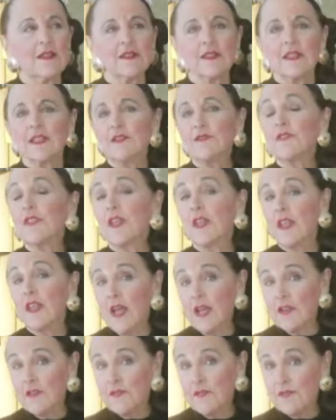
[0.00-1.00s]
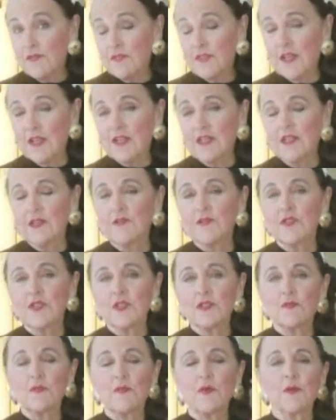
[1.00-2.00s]
live the life that gives
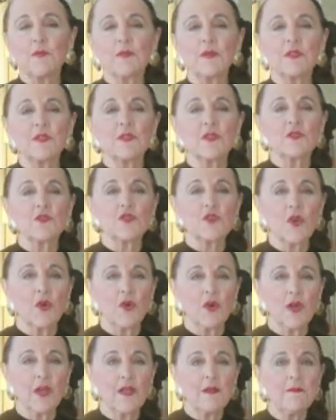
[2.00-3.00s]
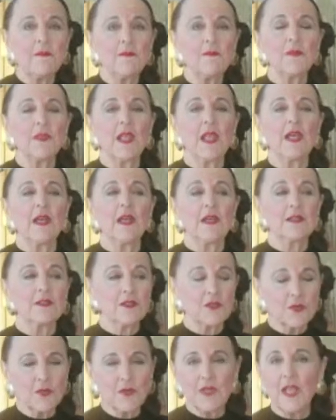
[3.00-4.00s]
us purpose and joy, and
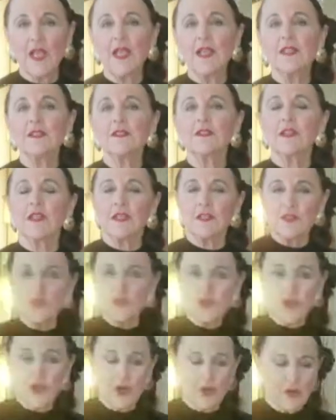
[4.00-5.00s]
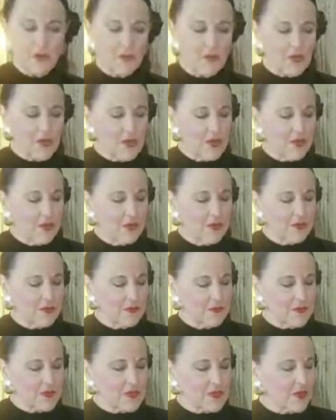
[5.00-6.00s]
create and share it with you.
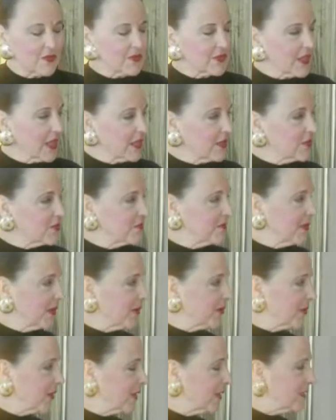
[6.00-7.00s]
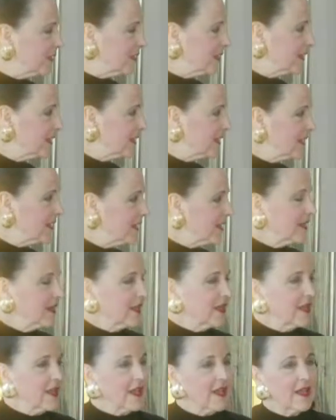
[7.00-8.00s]
So thank you, Bodhi.
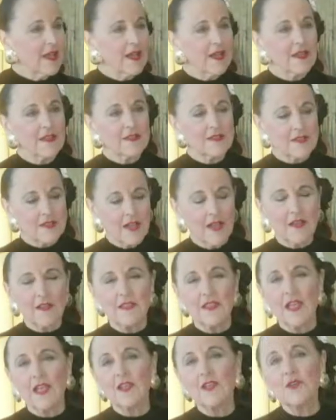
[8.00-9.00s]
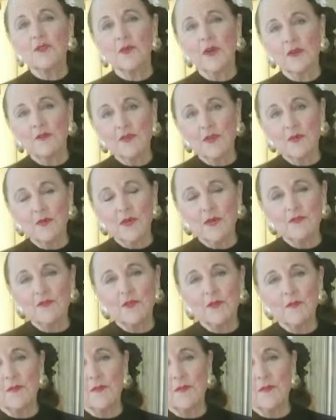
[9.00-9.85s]
And thank you, everyone, for